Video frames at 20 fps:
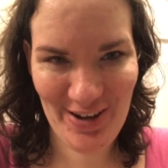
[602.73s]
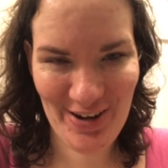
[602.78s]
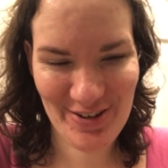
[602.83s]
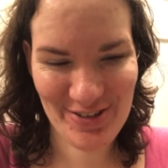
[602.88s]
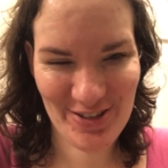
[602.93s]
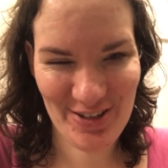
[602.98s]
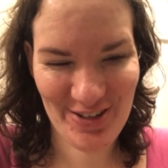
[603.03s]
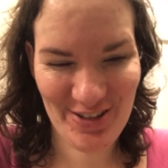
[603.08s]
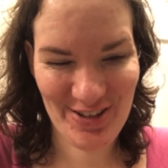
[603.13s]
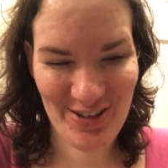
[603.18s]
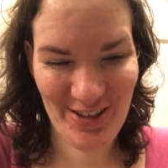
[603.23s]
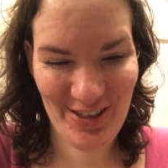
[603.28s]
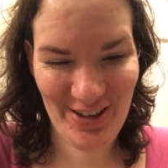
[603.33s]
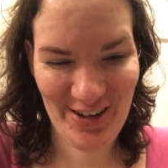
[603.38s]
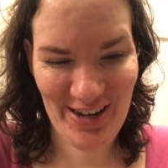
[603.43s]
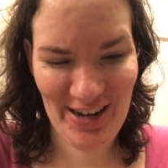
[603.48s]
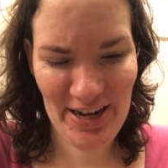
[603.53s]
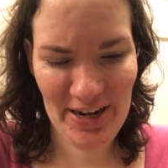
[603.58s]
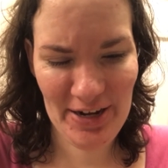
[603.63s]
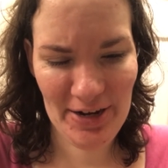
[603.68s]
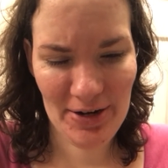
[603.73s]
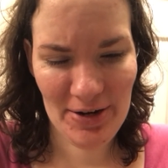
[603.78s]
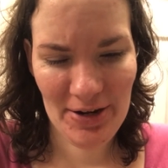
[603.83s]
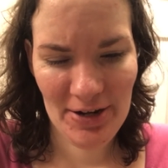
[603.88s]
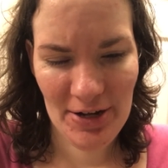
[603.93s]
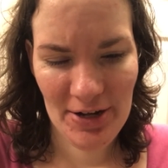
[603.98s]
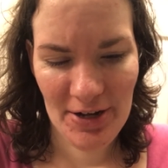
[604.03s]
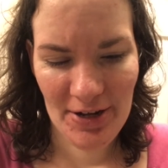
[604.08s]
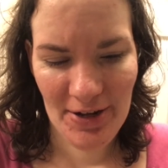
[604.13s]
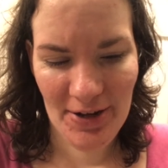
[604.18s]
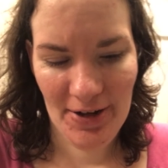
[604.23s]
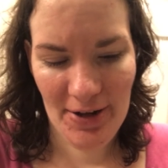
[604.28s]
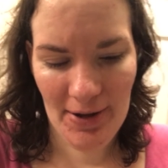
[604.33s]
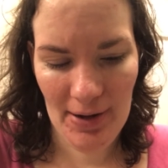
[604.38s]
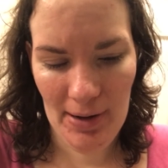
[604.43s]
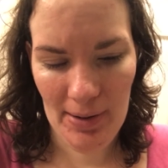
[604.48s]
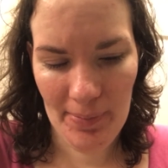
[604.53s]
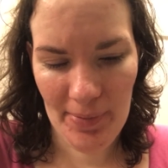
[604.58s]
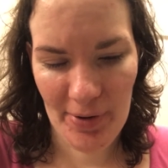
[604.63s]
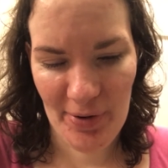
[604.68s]
exit to the gate
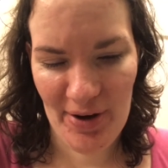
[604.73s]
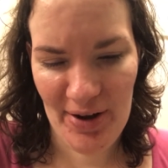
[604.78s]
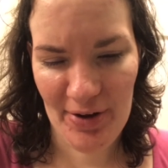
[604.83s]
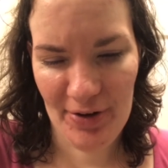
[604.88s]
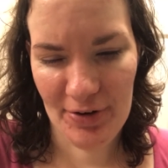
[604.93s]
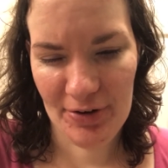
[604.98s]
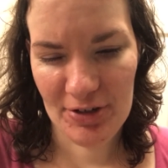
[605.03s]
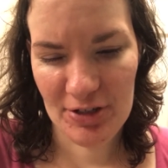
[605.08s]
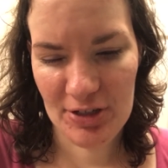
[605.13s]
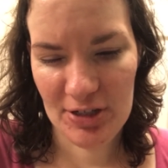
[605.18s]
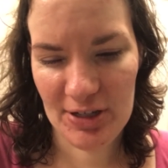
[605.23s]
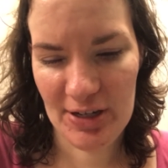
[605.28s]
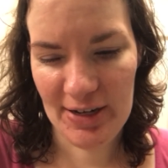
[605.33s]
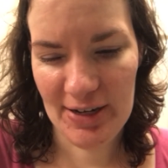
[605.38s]
around